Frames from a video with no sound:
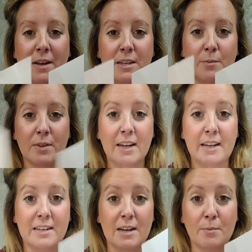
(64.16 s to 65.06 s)
my template
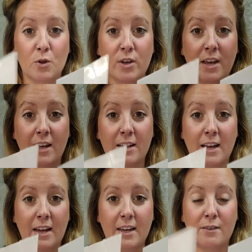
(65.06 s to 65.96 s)
ended up looking
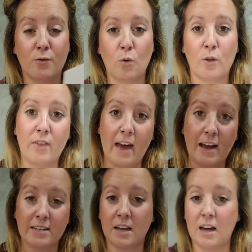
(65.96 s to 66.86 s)
like for
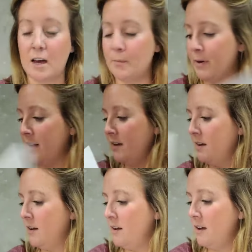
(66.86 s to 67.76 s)
that cup.
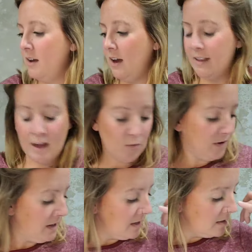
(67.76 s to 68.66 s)
And that
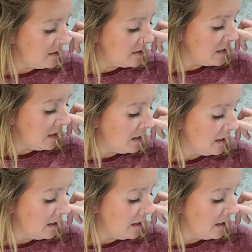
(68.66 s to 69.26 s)
one is,